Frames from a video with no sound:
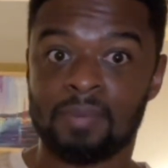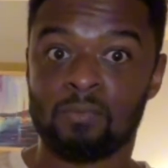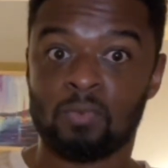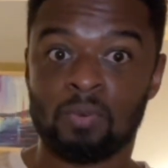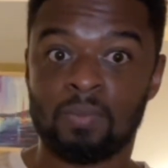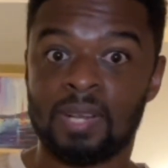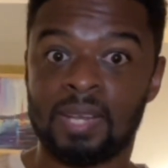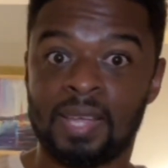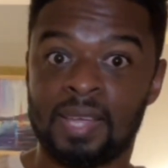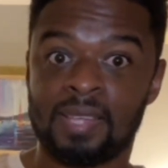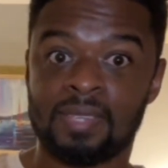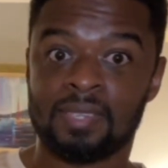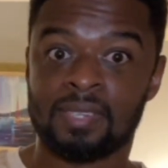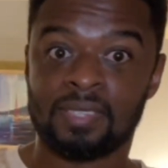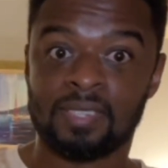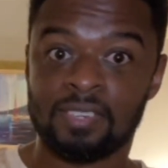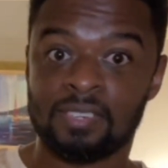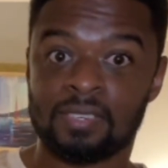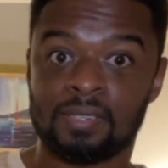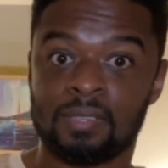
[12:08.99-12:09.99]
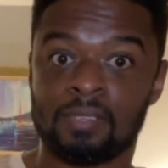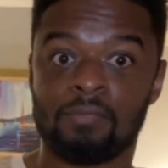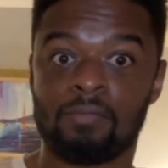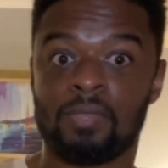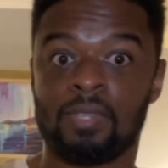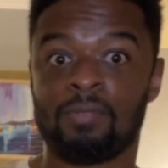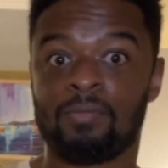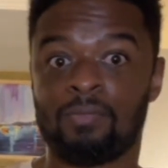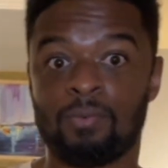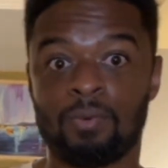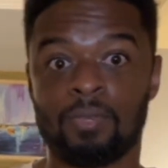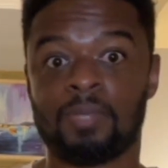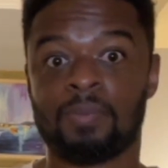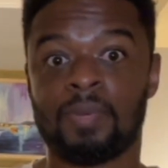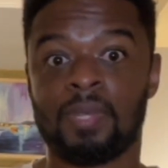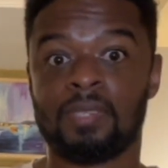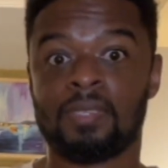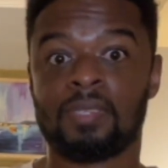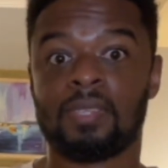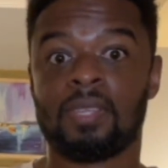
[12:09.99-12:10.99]
mobilize additional
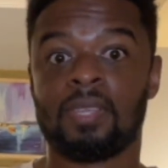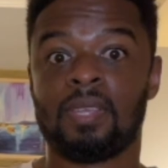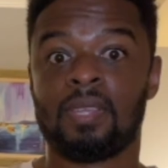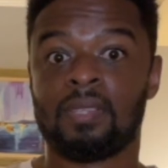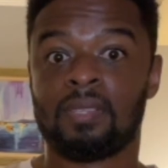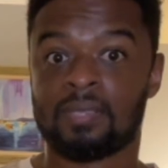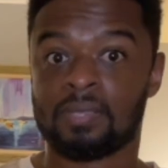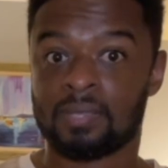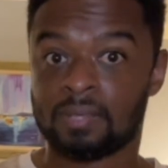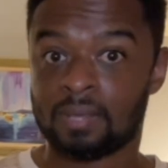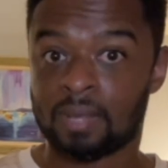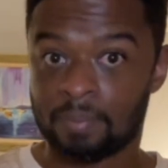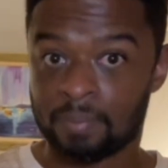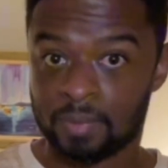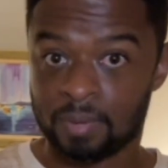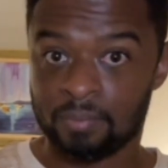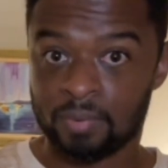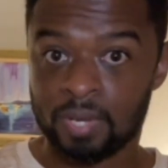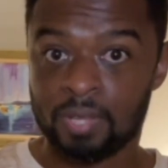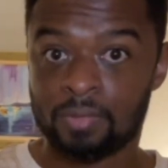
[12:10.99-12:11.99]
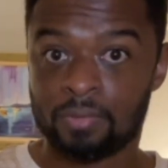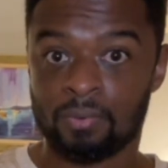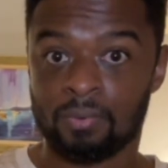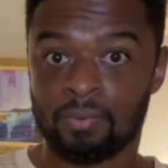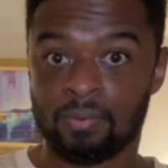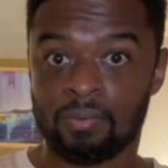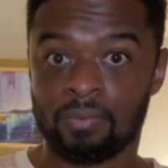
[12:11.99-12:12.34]
reinforcements to stop the breakthrough.